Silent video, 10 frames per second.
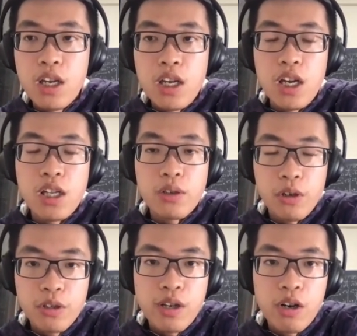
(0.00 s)
and
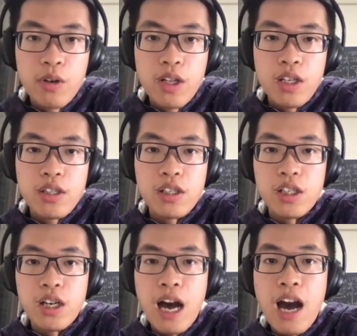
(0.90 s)
also
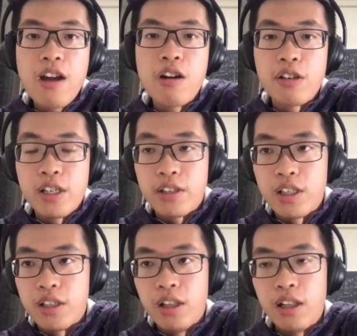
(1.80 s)
the higher order
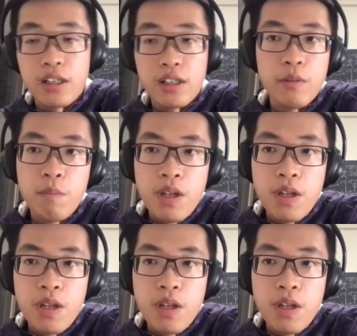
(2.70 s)
term like a